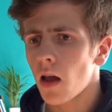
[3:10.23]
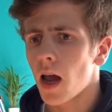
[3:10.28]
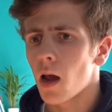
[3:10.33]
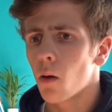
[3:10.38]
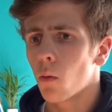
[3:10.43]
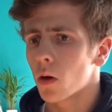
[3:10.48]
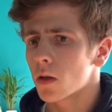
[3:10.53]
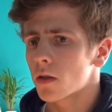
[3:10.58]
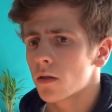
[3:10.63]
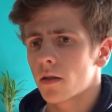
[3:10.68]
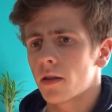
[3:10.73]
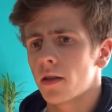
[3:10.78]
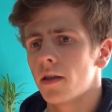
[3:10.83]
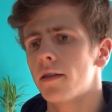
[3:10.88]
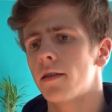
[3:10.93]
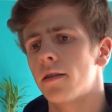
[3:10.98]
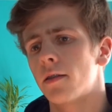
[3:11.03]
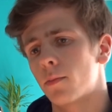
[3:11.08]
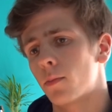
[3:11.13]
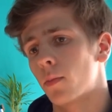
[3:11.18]
I wasn't the
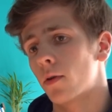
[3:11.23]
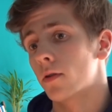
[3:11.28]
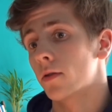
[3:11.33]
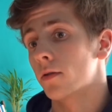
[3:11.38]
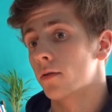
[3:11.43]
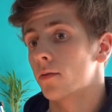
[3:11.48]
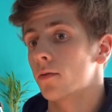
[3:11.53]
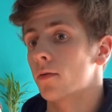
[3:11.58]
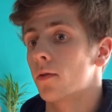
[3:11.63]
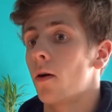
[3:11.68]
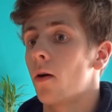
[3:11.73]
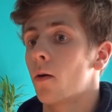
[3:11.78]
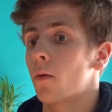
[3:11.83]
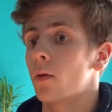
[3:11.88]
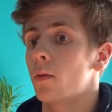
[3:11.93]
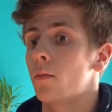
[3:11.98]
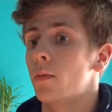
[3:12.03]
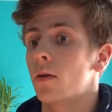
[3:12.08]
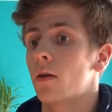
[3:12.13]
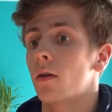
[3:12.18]
easiest person to talk
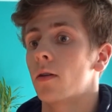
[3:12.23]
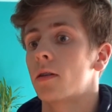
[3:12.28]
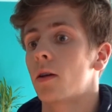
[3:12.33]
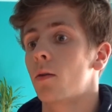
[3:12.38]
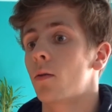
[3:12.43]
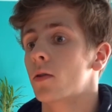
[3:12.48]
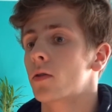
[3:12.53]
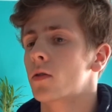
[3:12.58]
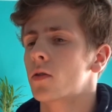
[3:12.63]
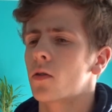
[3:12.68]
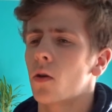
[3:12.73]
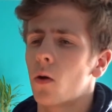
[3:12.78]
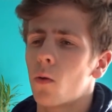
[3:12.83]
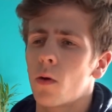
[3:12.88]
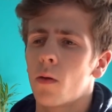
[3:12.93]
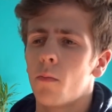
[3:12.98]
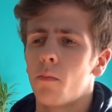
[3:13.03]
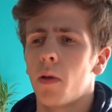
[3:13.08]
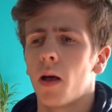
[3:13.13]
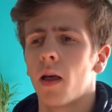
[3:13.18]
with because I was so
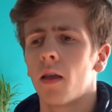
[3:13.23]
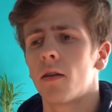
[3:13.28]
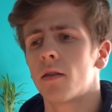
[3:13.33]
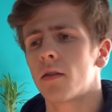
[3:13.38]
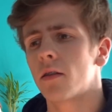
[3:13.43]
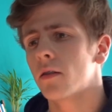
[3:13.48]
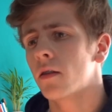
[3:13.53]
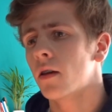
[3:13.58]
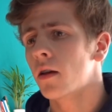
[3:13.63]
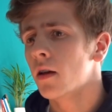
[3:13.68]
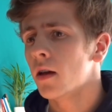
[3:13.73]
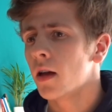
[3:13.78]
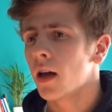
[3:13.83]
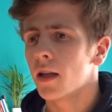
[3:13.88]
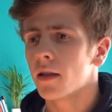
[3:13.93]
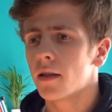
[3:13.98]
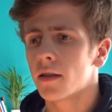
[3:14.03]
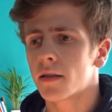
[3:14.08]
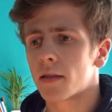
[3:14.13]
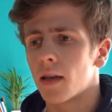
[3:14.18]
rebellious and
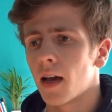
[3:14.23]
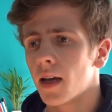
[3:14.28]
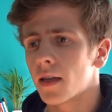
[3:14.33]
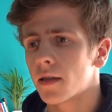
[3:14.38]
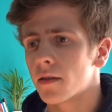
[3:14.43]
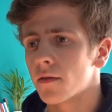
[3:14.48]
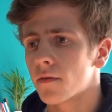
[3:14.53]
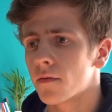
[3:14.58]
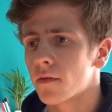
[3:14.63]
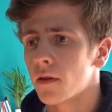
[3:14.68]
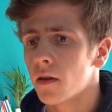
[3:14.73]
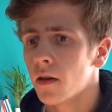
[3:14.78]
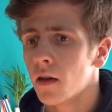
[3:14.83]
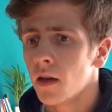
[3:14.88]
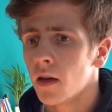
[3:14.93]
indecisive.